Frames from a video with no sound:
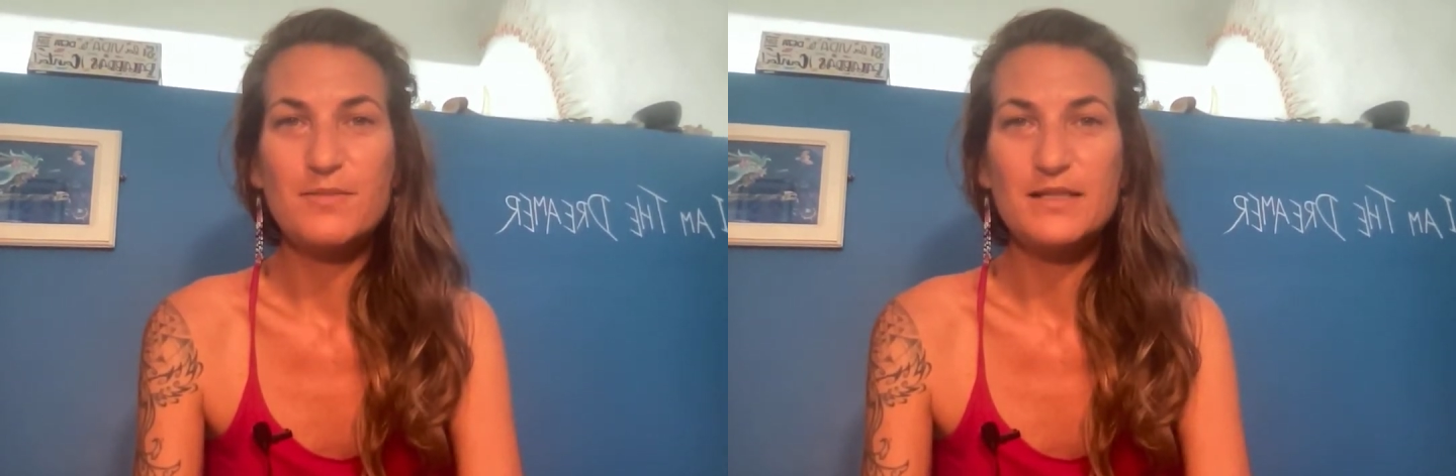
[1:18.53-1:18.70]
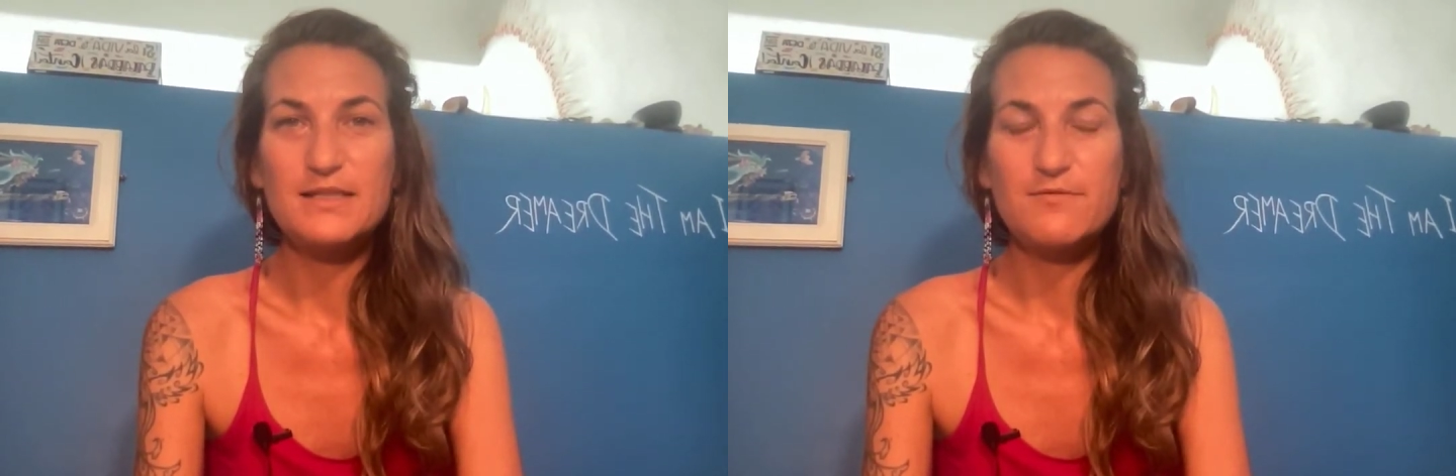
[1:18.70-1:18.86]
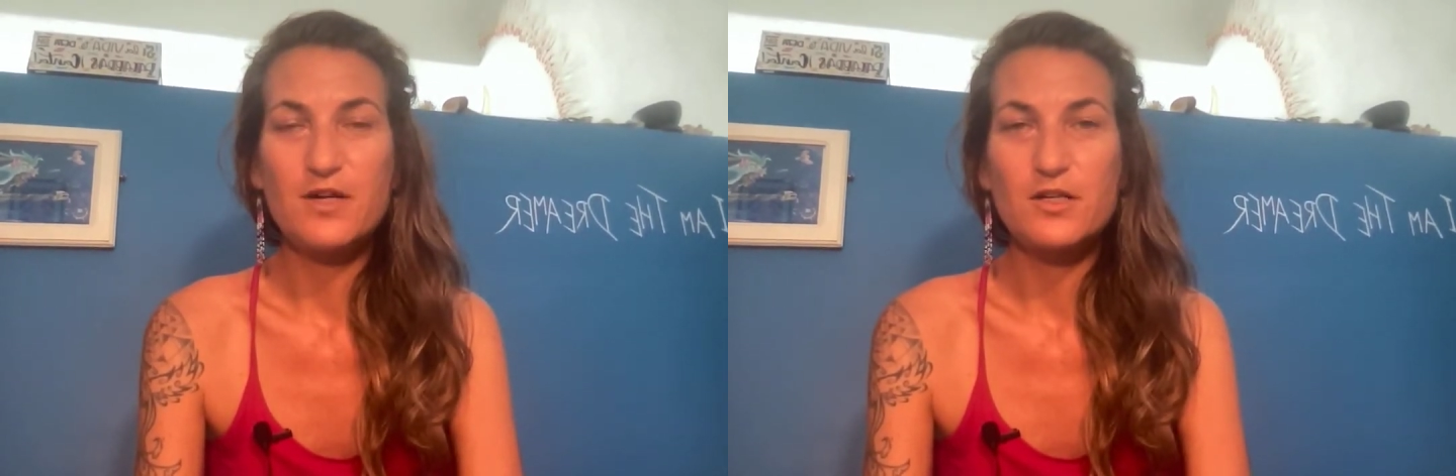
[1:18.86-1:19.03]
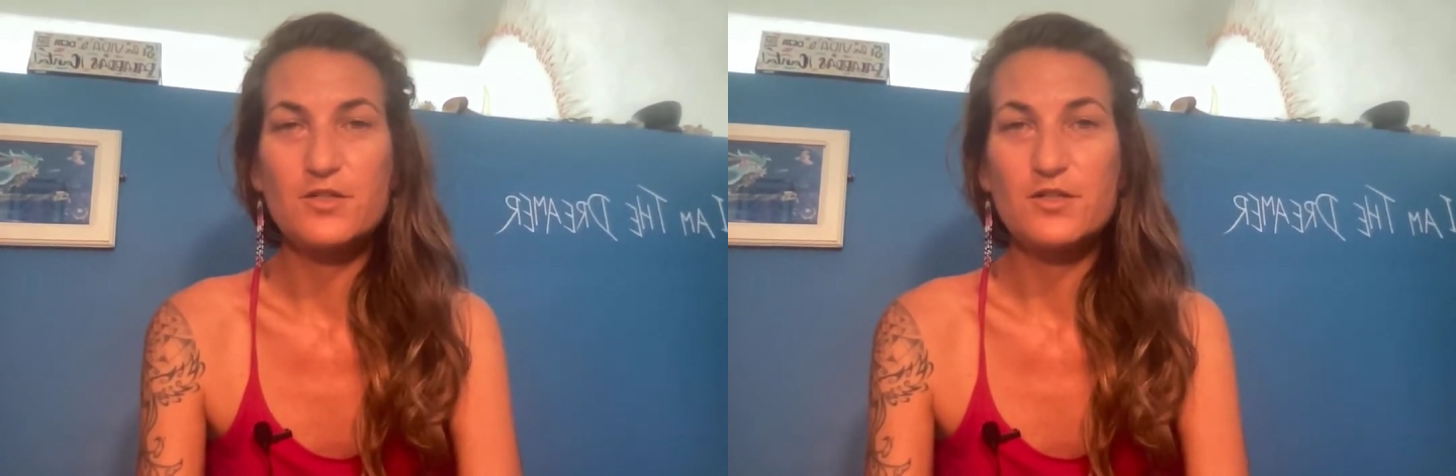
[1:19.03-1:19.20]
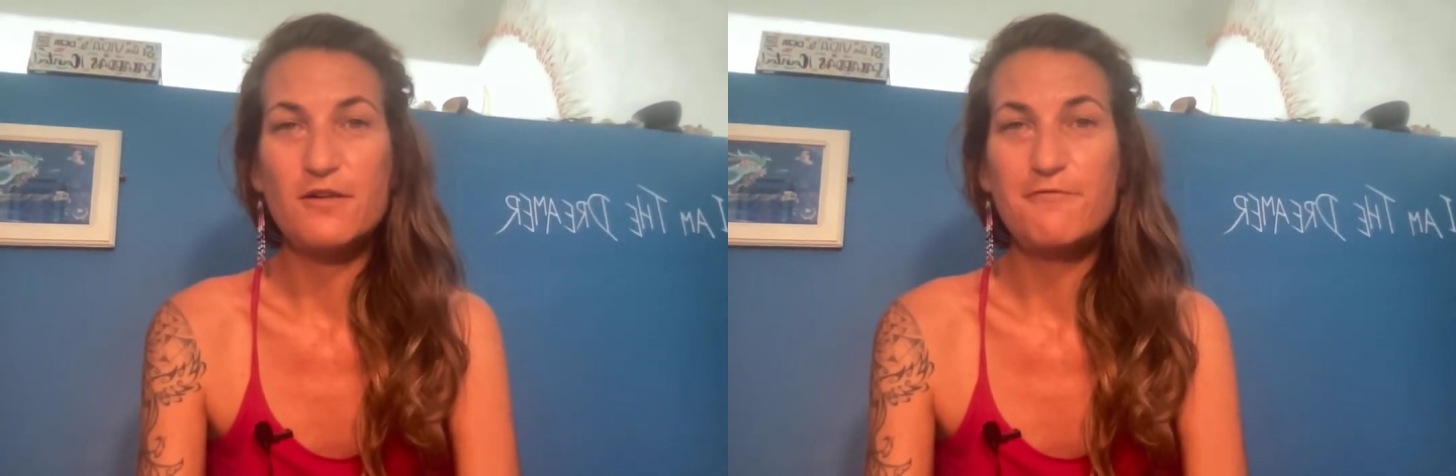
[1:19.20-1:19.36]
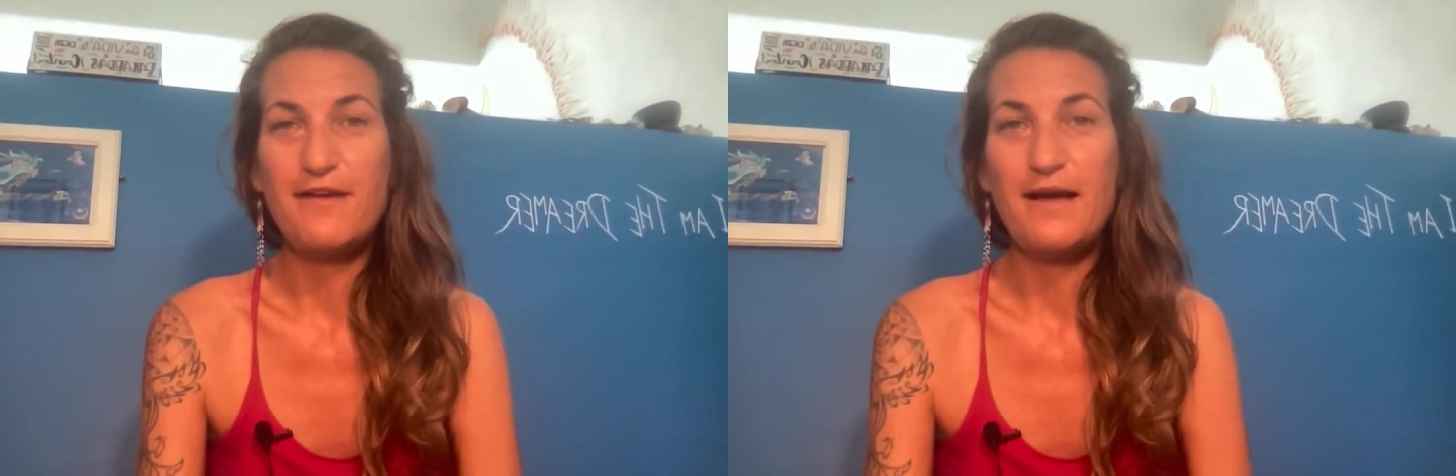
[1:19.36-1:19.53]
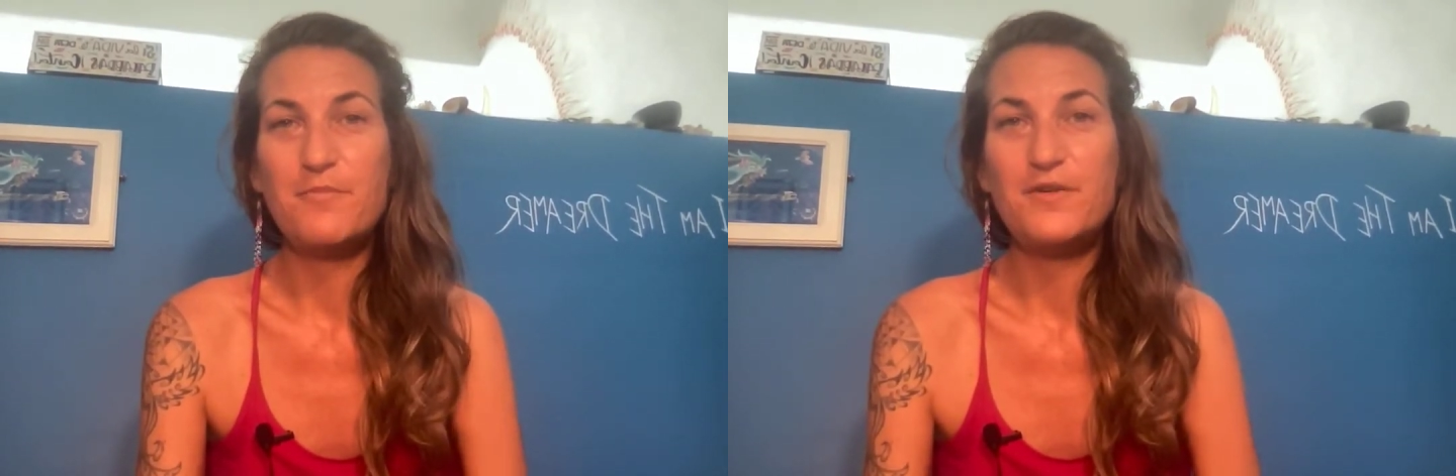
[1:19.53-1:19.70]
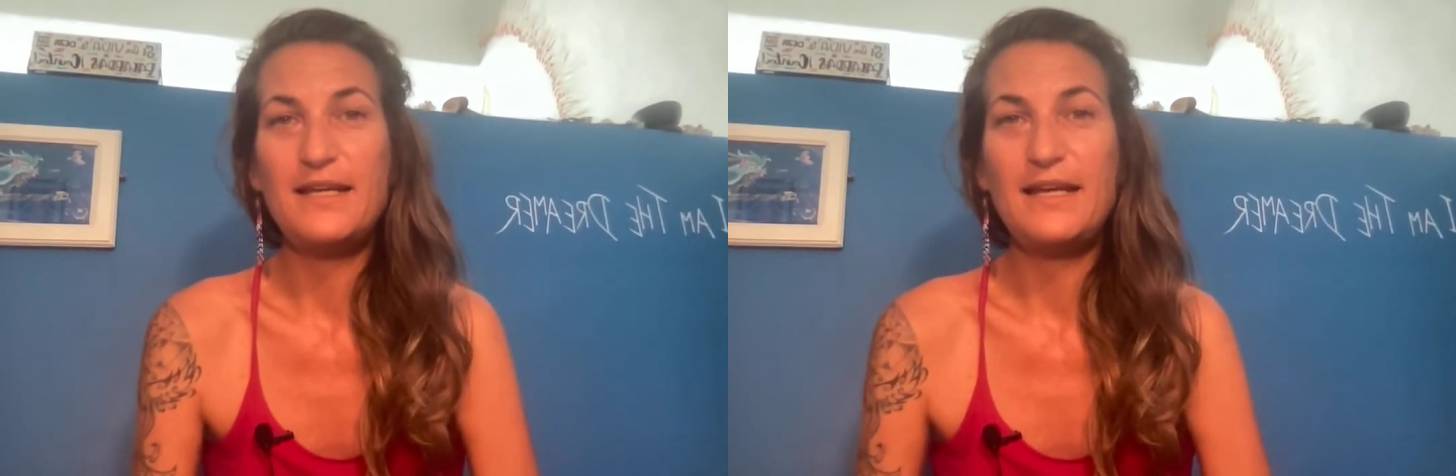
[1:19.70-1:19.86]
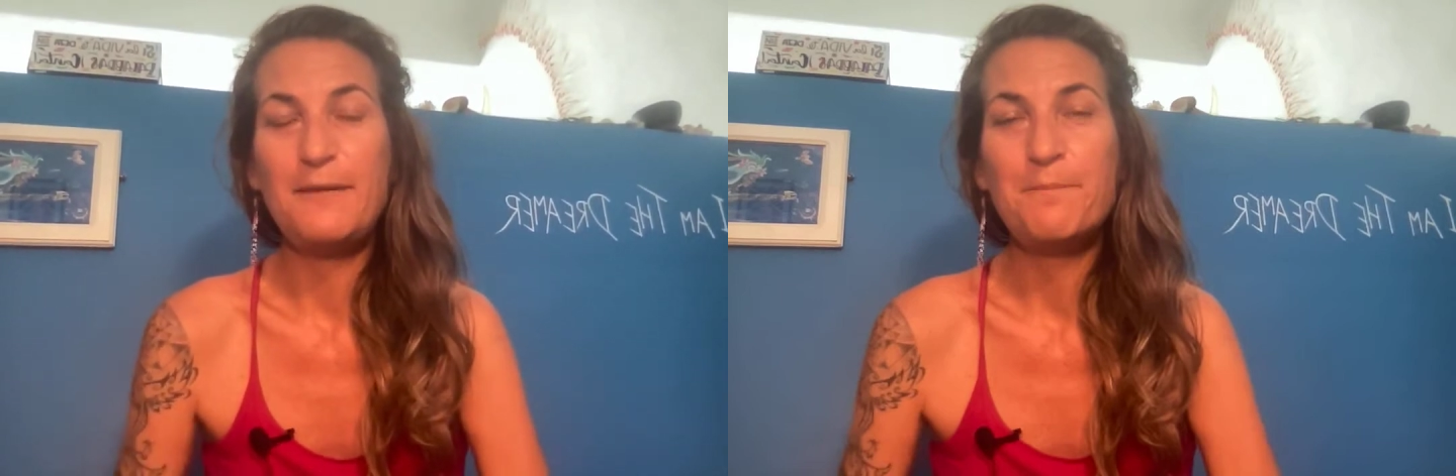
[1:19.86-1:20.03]
a dysfunctional
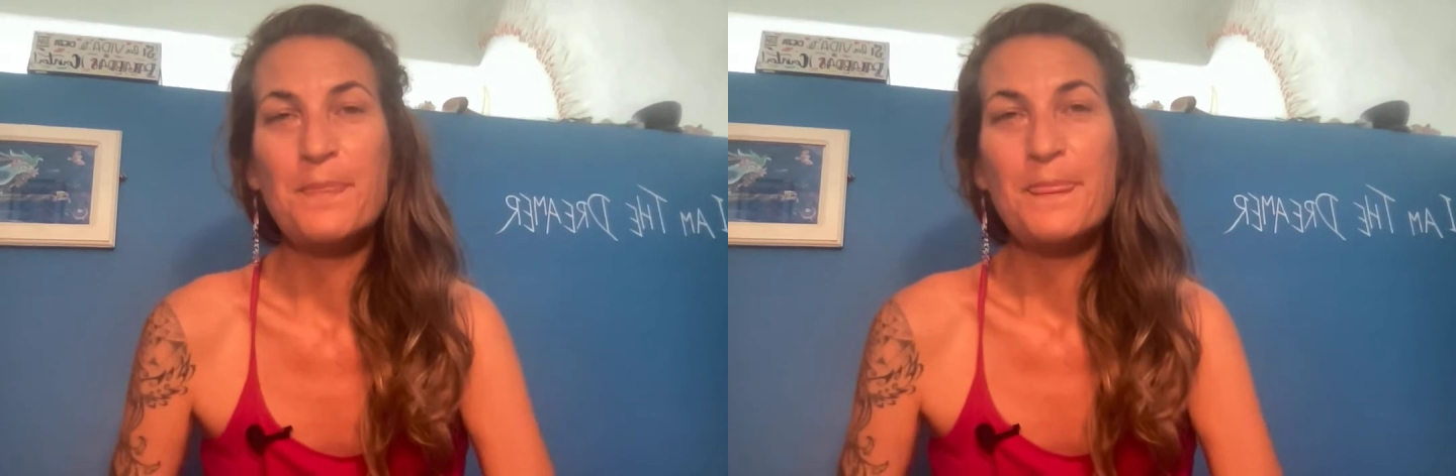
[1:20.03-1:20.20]
family.